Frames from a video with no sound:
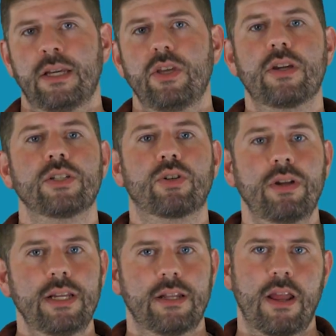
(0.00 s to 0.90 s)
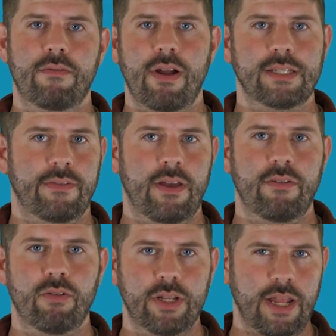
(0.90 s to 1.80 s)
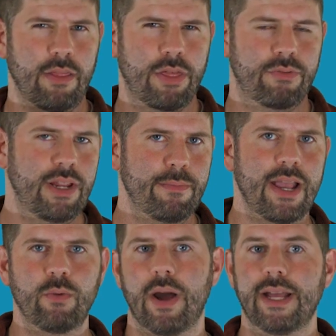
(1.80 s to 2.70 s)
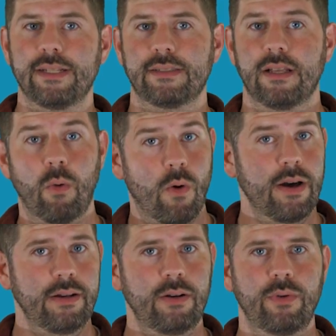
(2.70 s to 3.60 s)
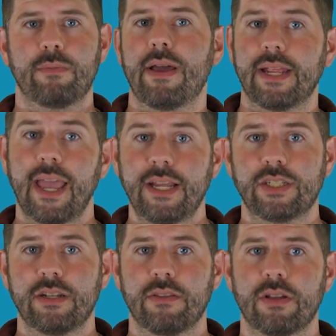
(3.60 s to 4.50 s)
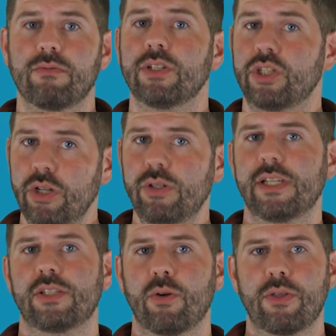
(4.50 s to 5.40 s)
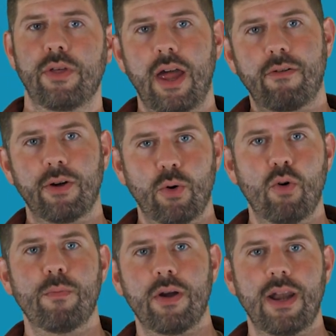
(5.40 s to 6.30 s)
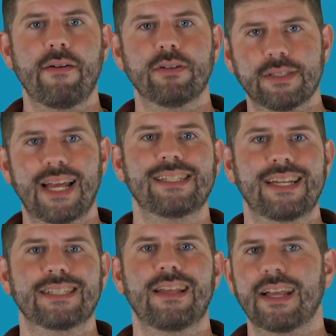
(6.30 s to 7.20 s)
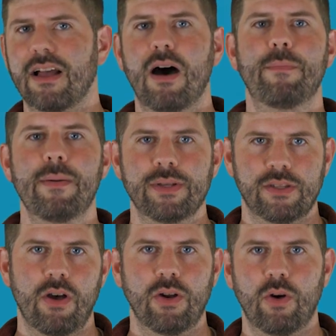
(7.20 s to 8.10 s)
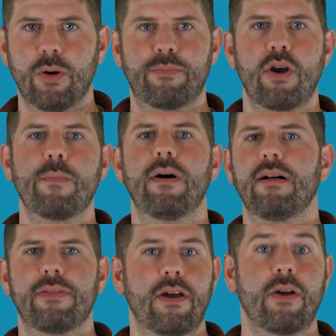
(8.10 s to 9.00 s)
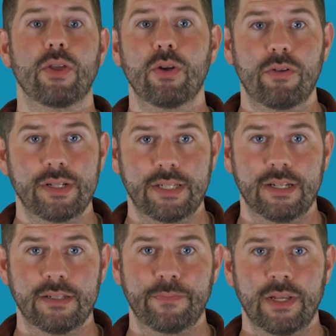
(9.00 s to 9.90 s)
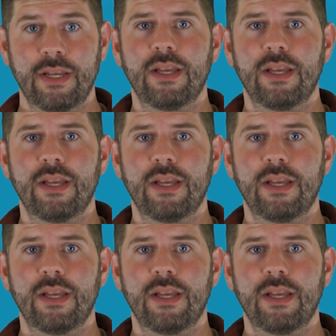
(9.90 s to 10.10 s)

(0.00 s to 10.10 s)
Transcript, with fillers: You can treat an overactive thyroid in three main ways. One, with medication that reduces your thyroid hormone levels. That's things like carbimazole or propylthiouracil.